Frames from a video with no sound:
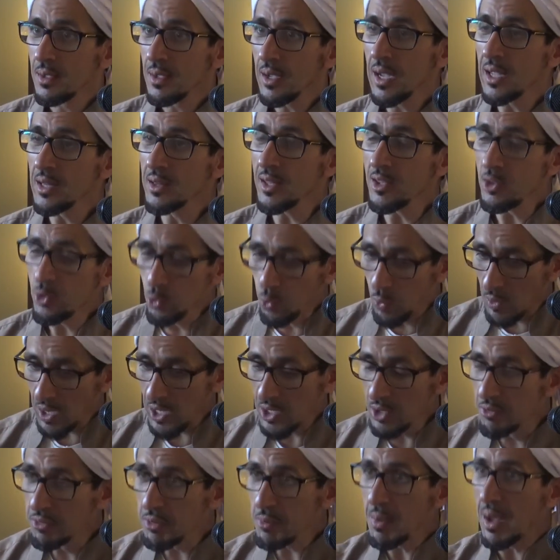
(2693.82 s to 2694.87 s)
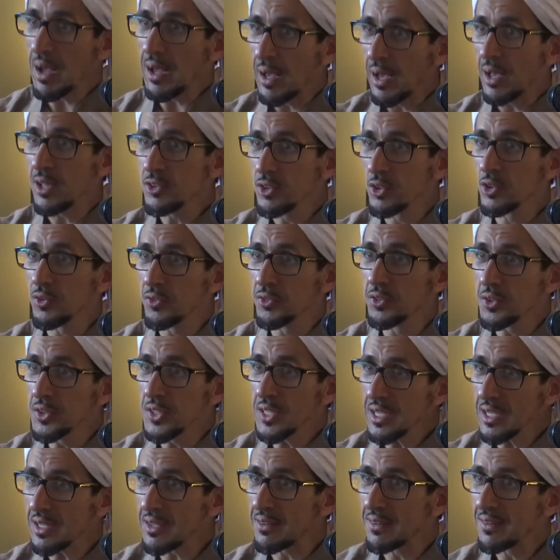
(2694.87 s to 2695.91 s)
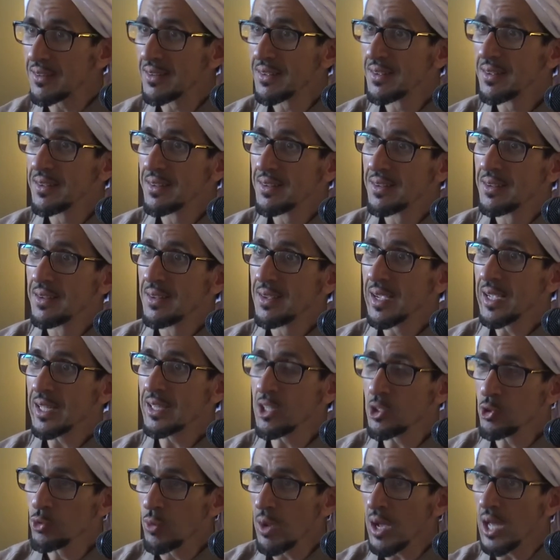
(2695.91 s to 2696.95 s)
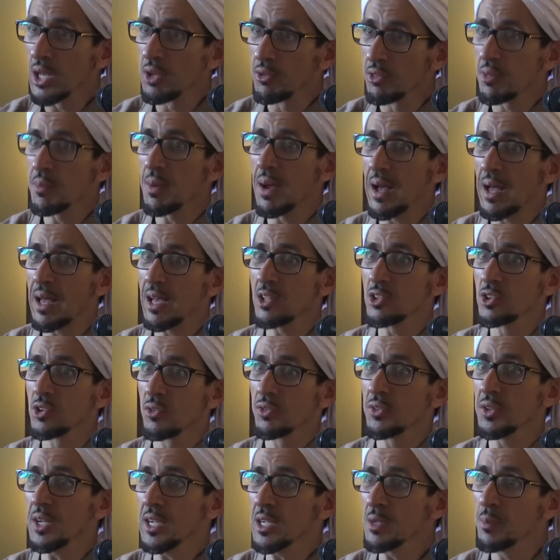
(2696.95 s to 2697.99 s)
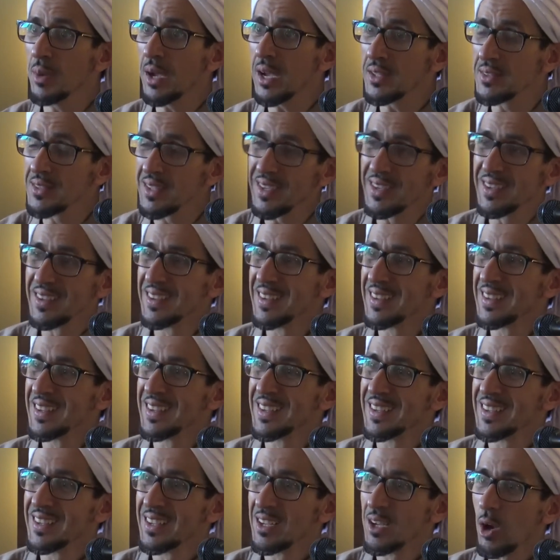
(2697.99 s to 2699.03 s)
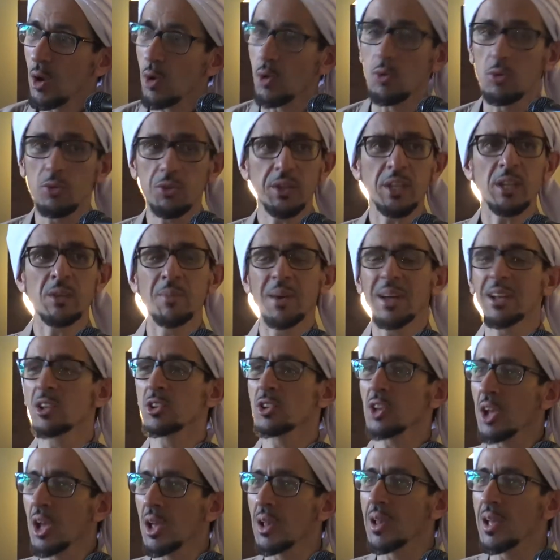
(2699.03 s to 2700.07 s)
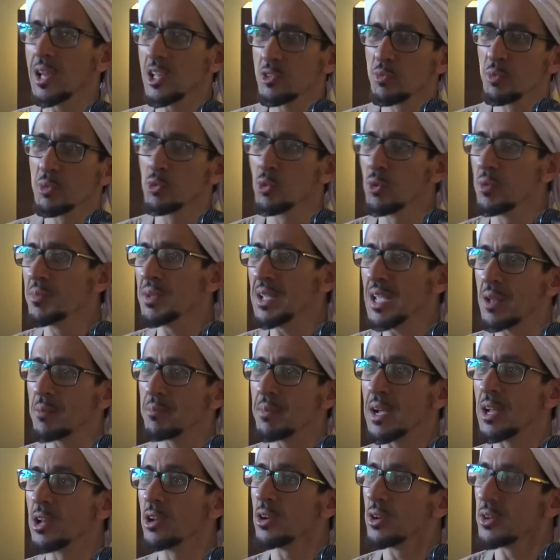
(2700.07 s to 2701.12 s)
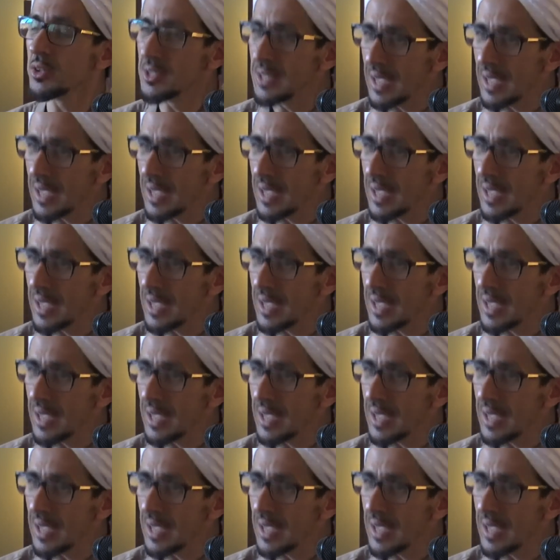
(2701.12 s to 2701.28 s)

It is one of the maqasid of the deen. It is one of the maqasid of the ibadah. Oh, the ibadah is ikhlas between me and my Lord.